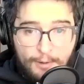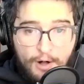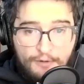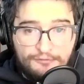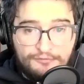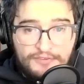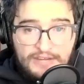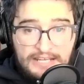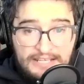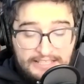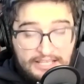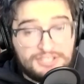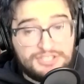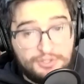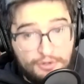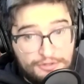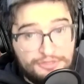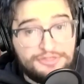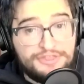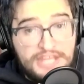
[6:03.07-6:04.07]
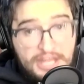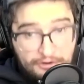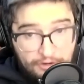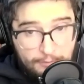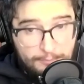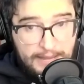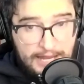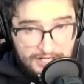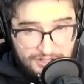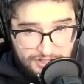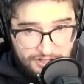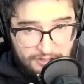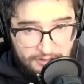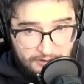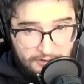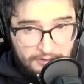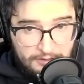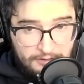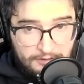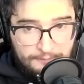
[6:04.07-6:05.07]
feed because you're a theater major
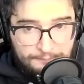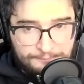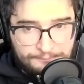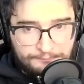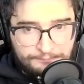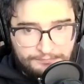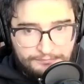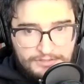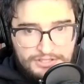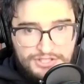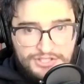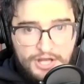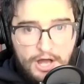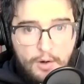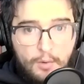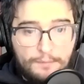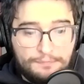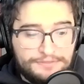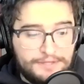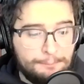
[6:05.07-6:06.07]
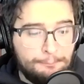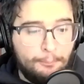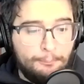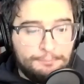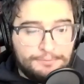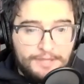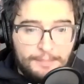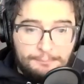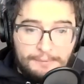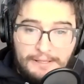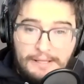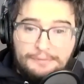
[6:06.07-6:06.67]
so the, the,